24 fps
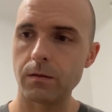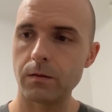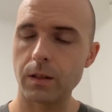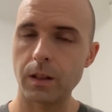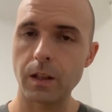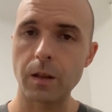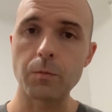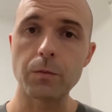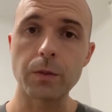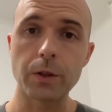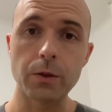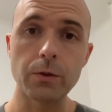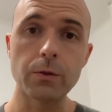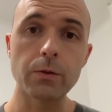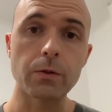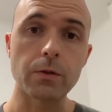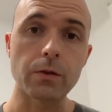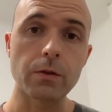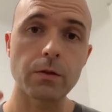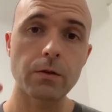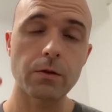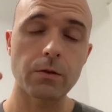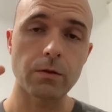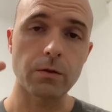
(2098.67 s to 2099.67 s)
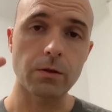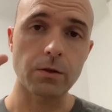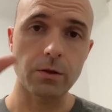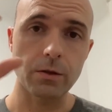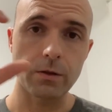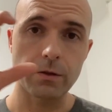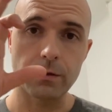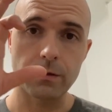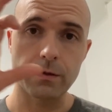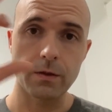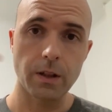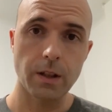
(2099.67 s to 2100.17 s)
can be used to
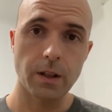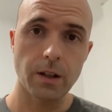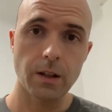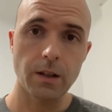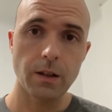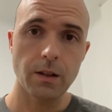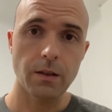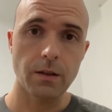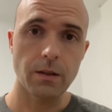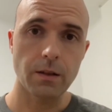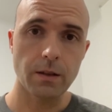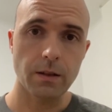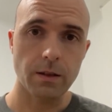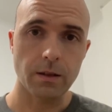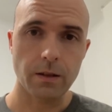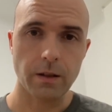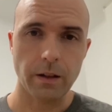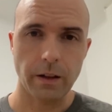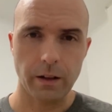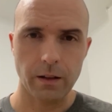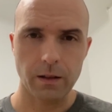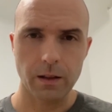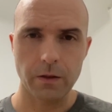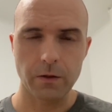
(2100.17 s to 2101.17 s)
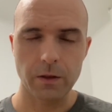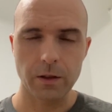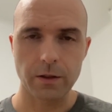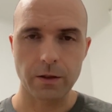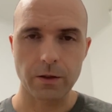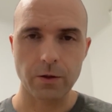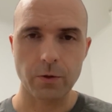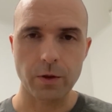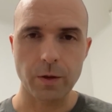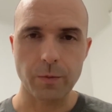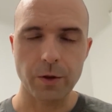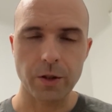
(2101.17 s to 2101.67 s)
turn these high-level
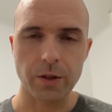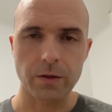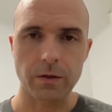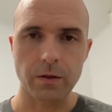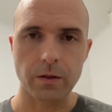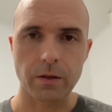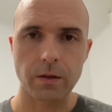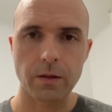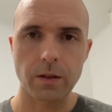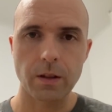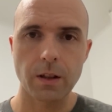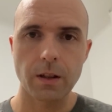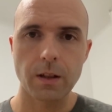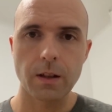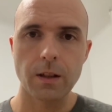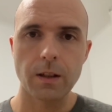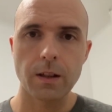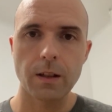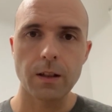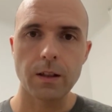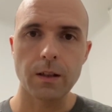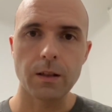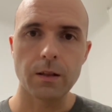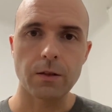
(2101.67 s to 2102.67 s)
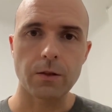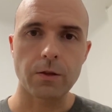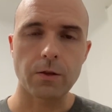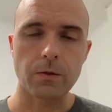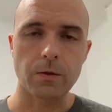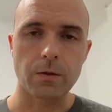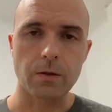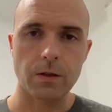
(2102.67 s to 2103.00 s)
descriptions into